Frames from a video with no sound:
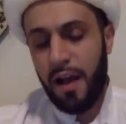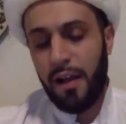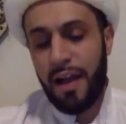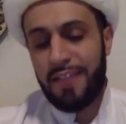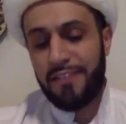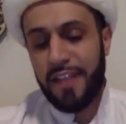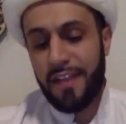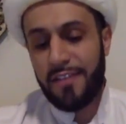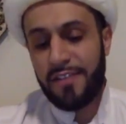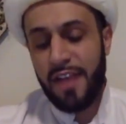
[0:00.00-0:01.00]
Allah
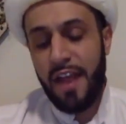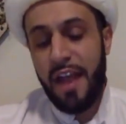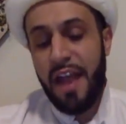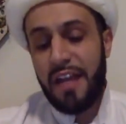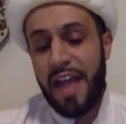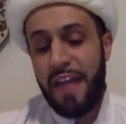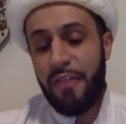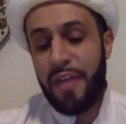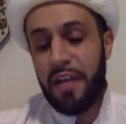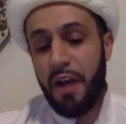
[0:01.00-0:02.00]
says, "And
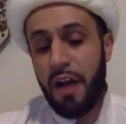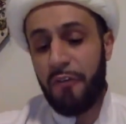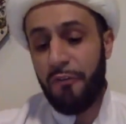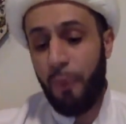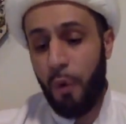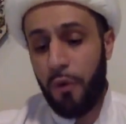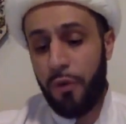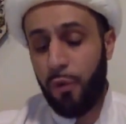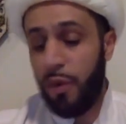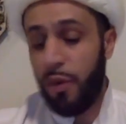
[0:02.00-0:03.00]
had they gone
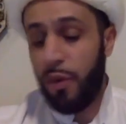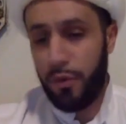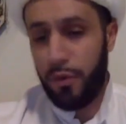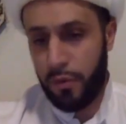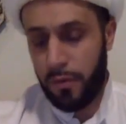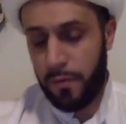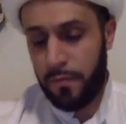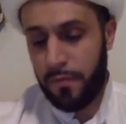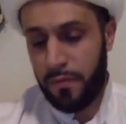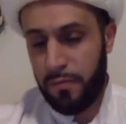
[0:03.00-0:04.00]
forth with you,"
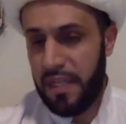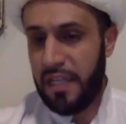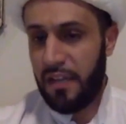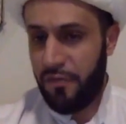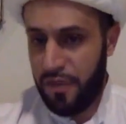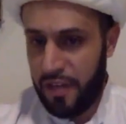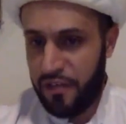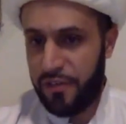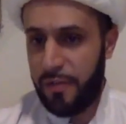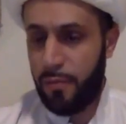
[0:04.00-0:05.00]
meaning if
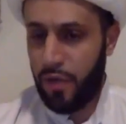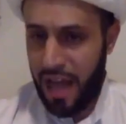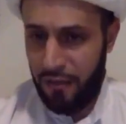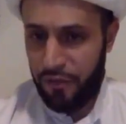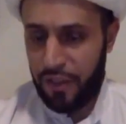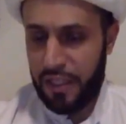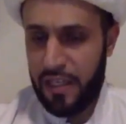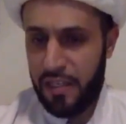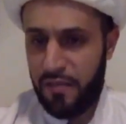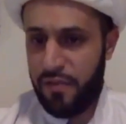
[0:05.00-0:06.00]
these
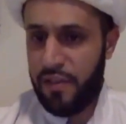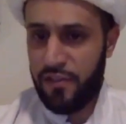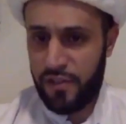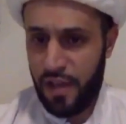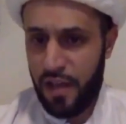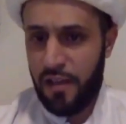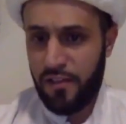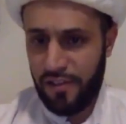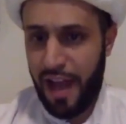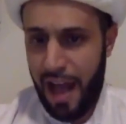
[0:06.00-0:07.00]
munafiqeen, if these
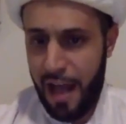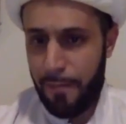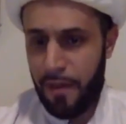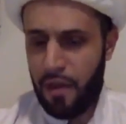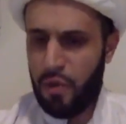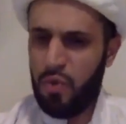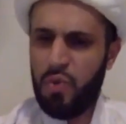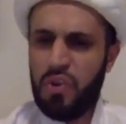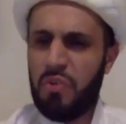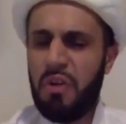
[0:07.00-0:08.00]
sahaba
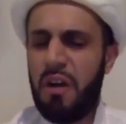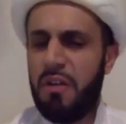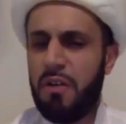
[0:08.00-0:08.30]
who were